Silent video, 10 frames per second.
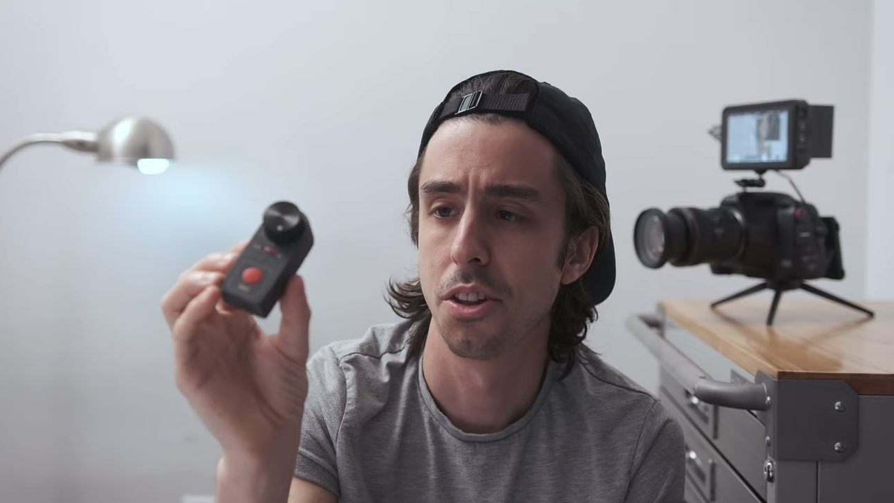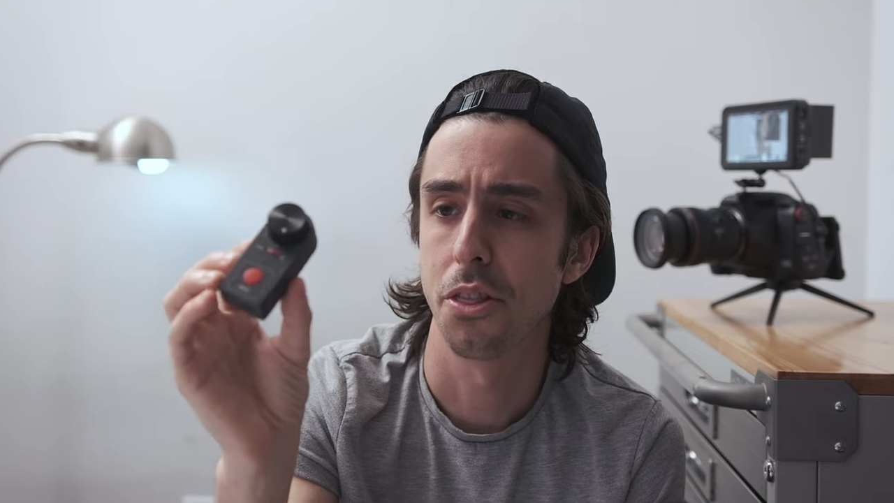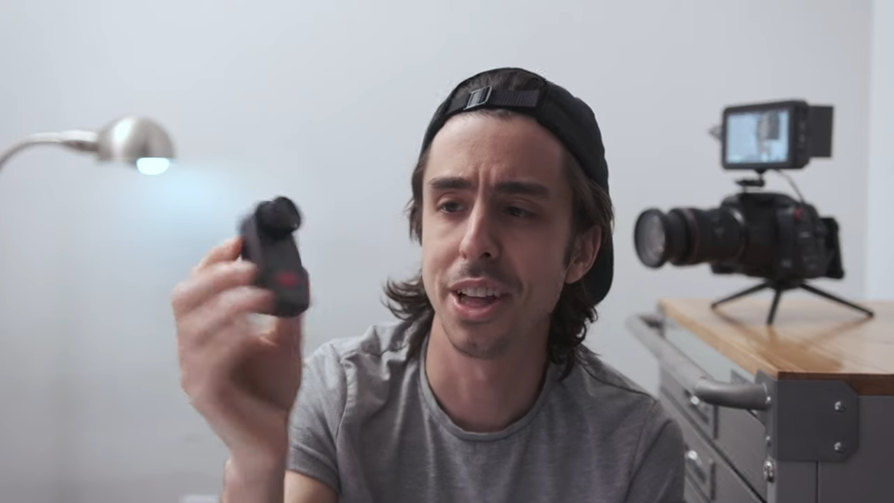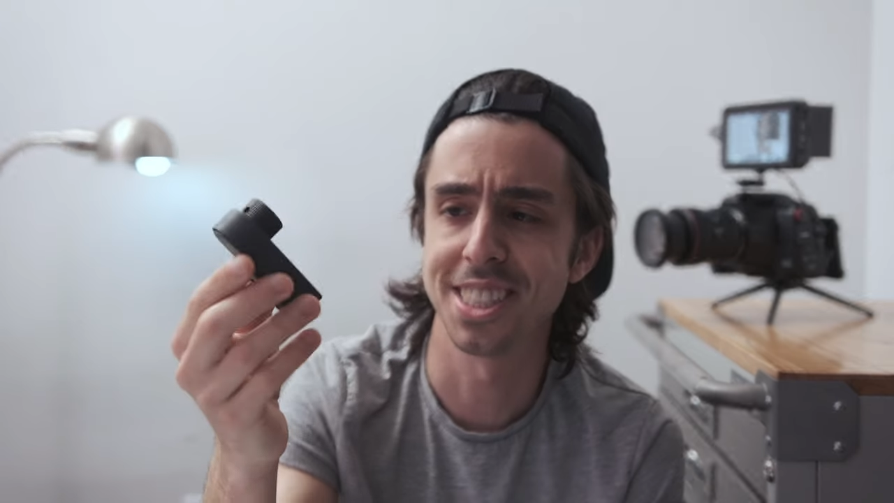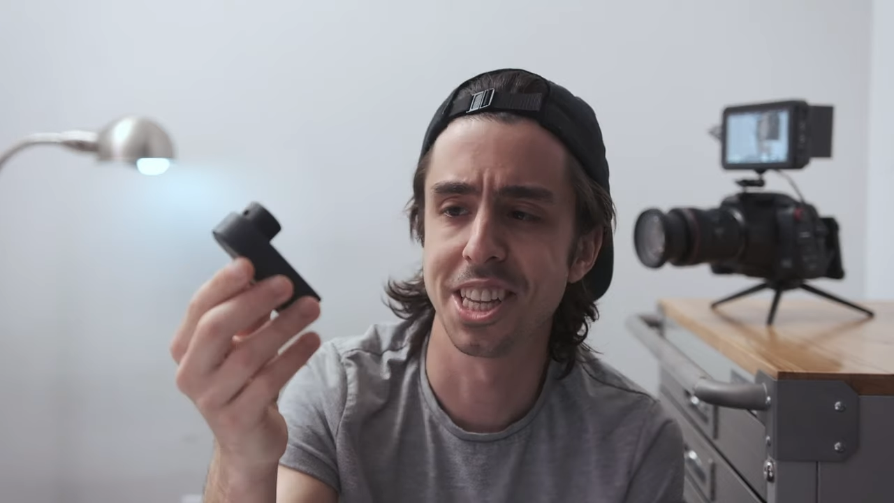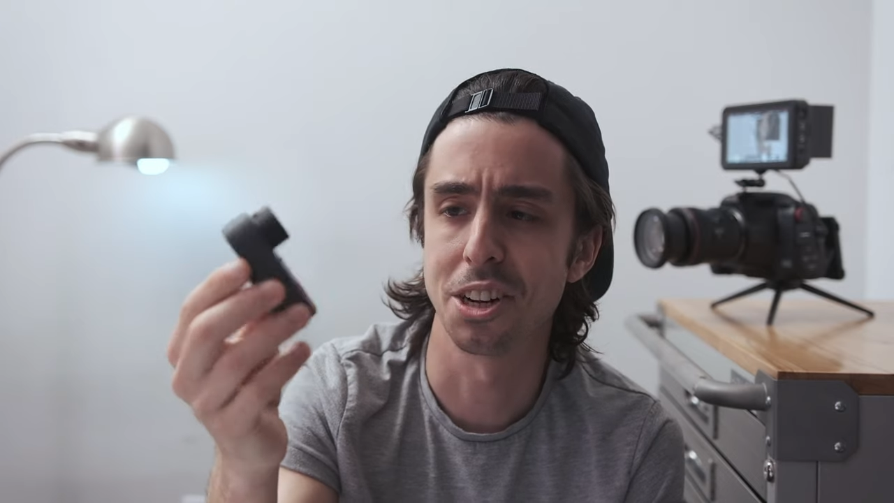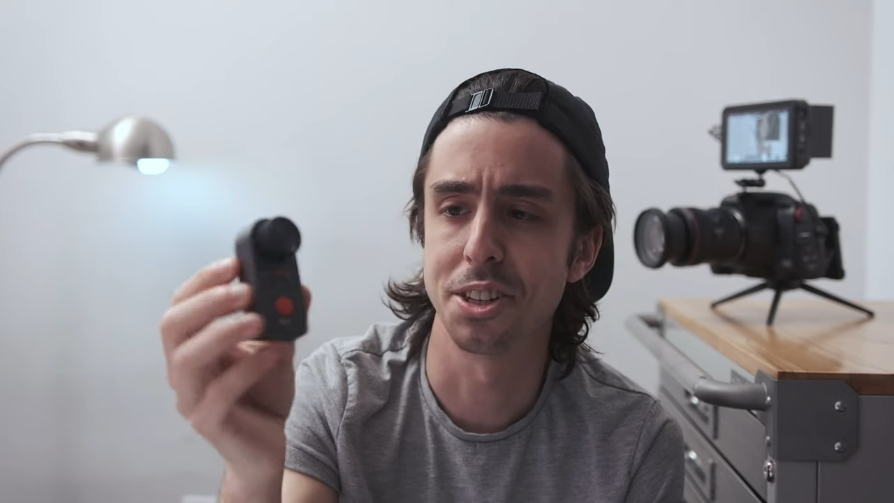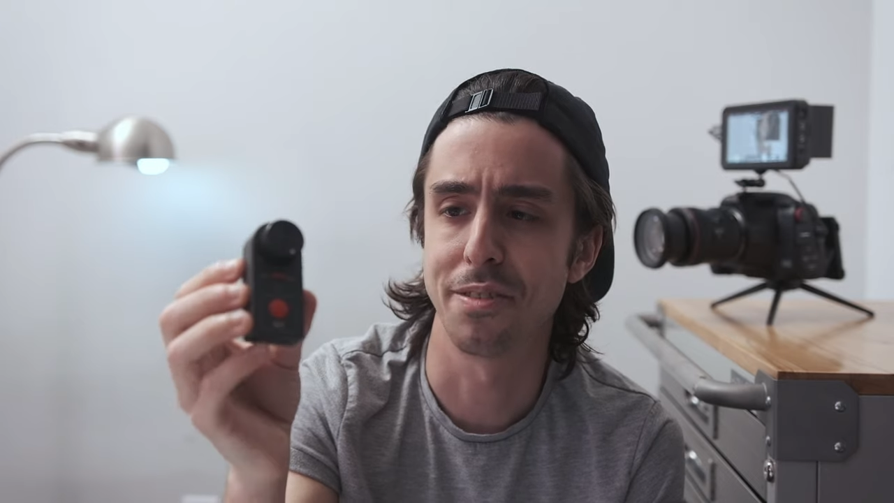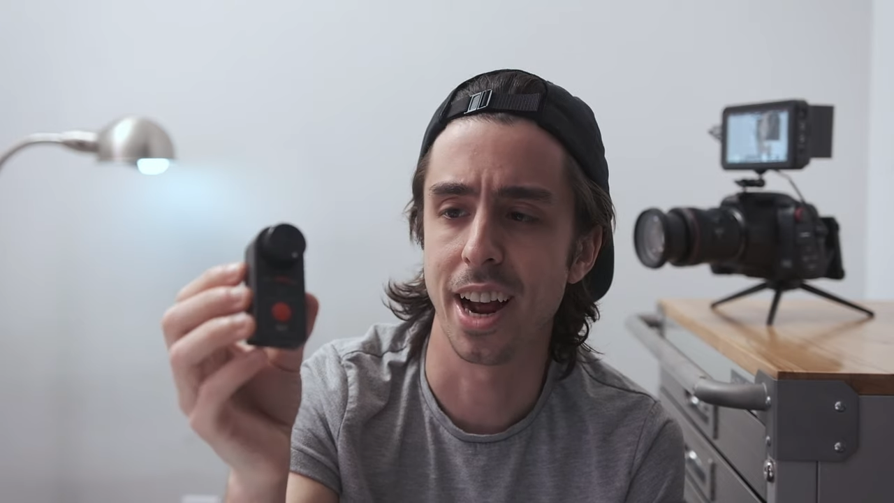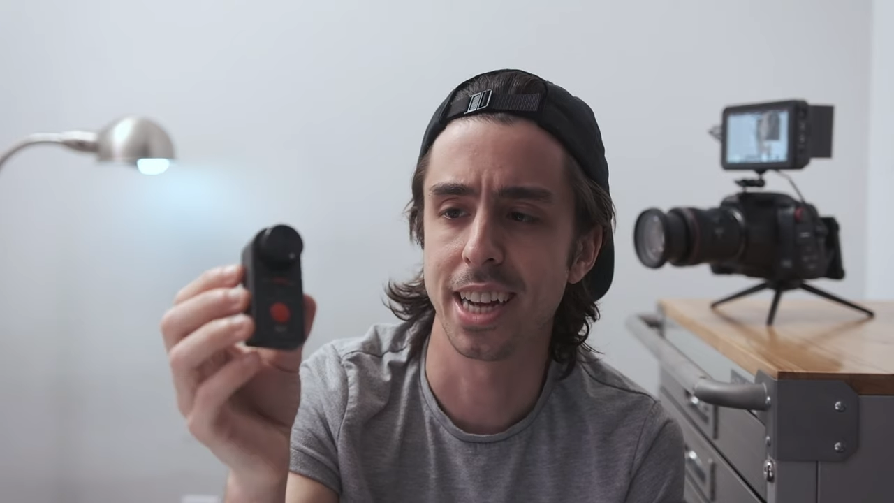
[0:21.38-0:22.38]
This little
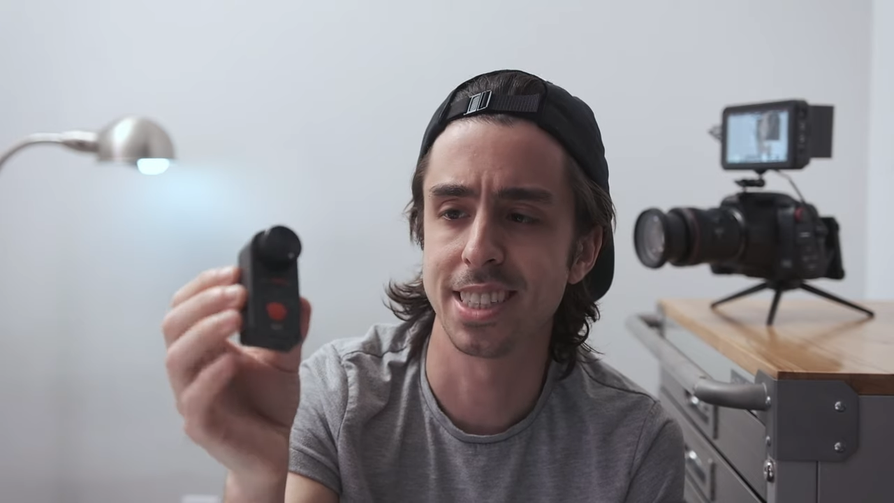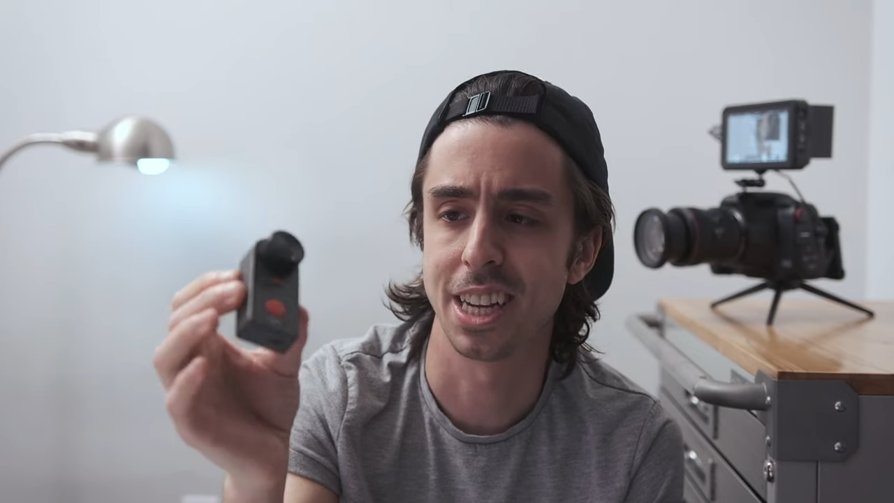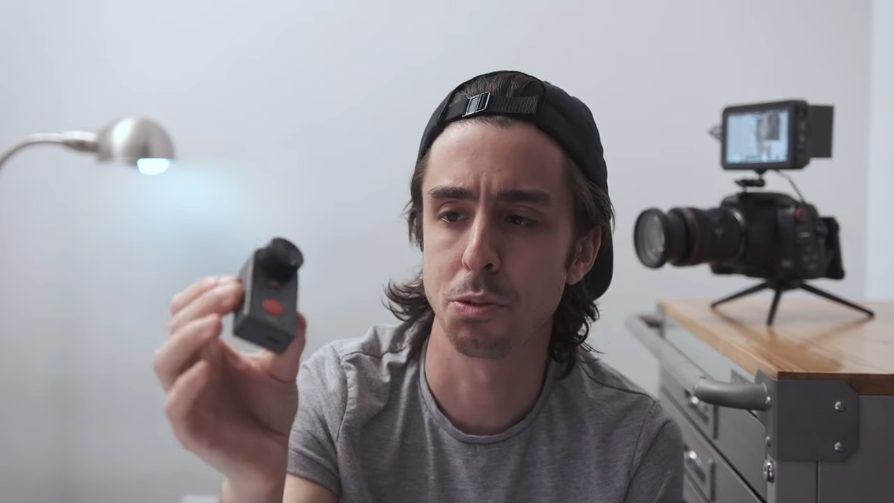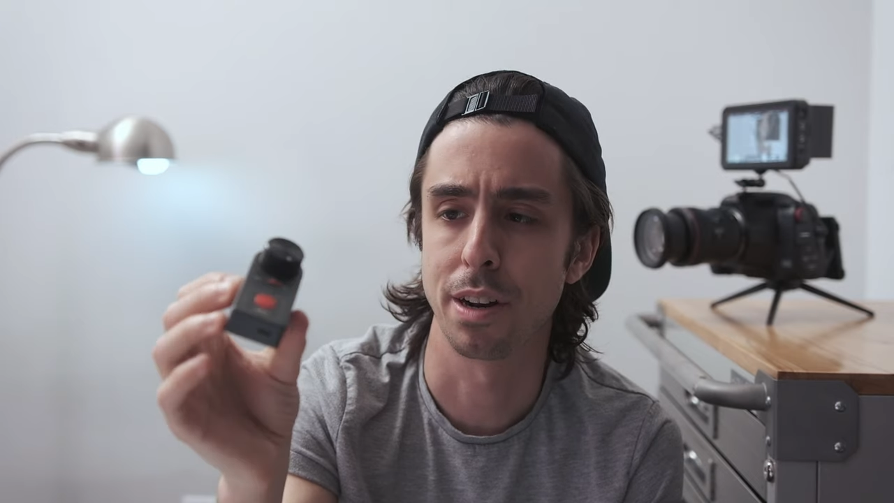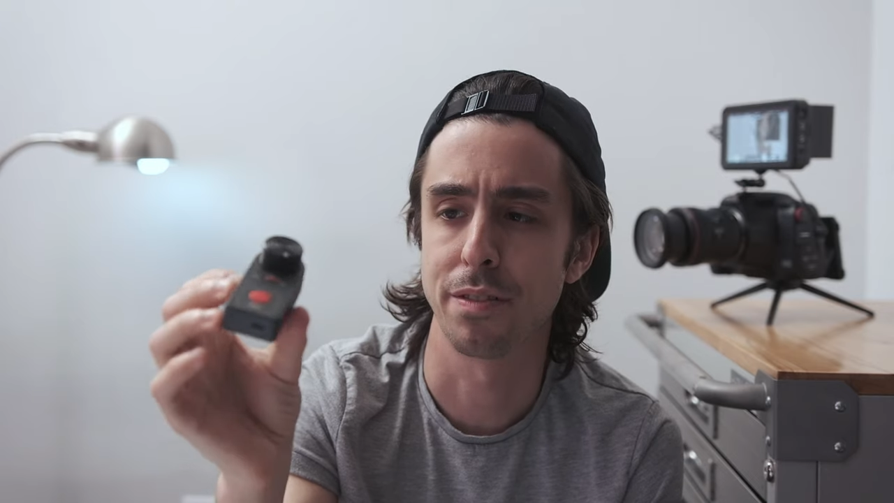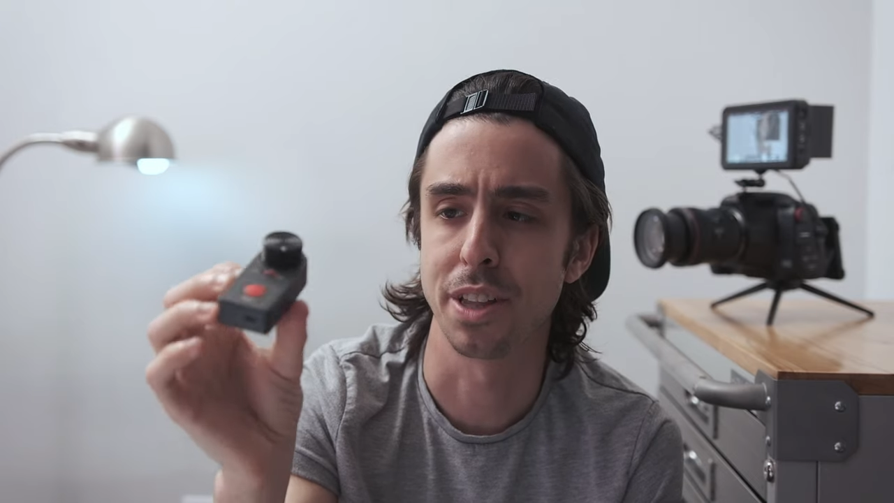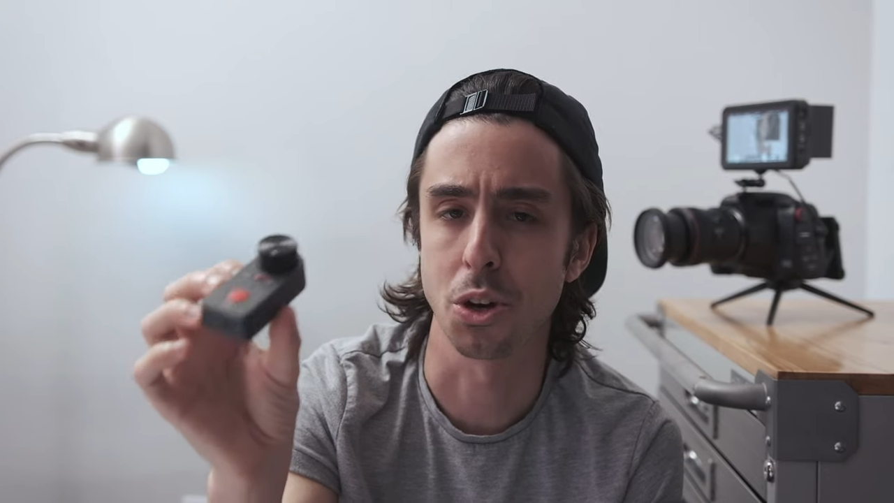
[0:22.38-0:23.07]
device is one of the